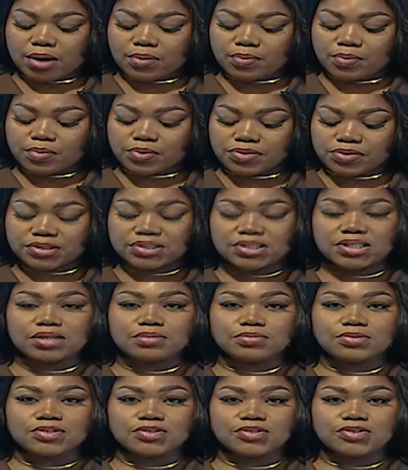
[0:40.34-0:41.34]
with the team.
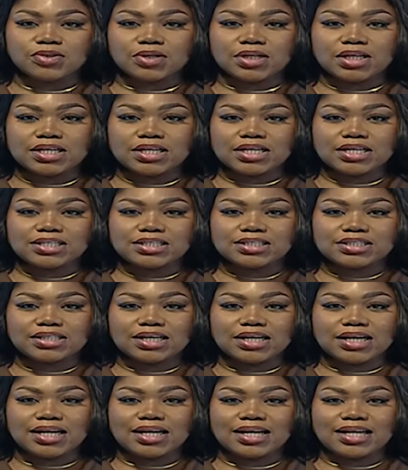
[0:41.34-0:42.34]
She's joining us
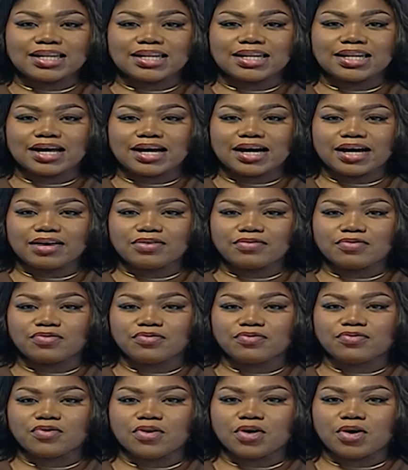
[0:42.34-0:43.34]
live
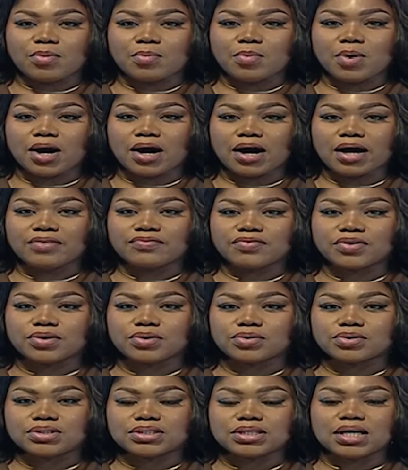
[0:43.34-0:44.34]
from Ivory
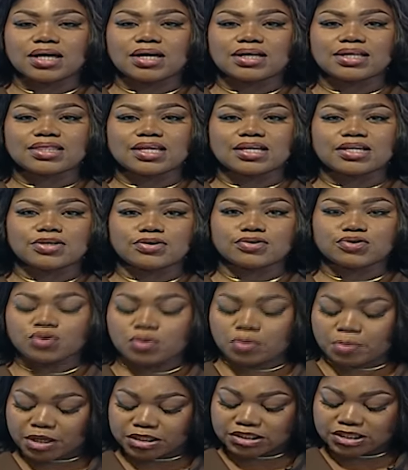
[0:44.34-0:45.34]
Coast. Thank you so
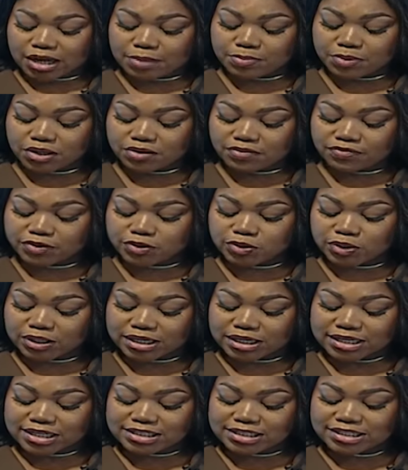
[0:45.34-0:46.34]
much, Abigail, for
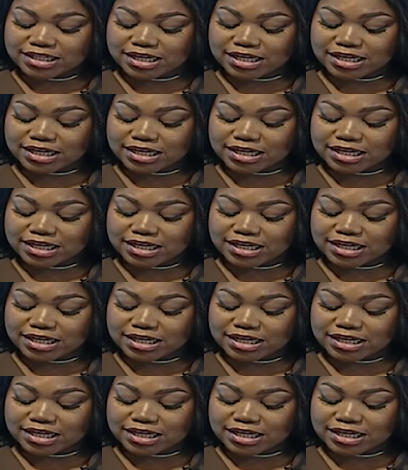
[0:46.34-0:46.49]
joining us